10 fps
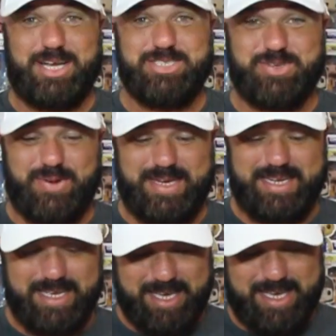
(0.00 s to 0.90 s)
I
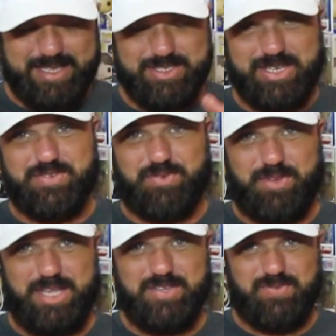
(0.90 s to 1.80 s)
traded just for
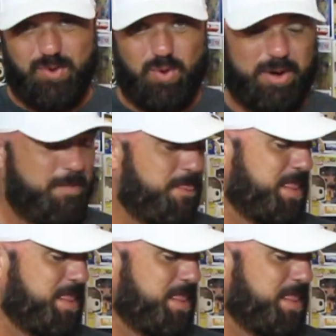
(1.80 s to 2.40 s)
these four.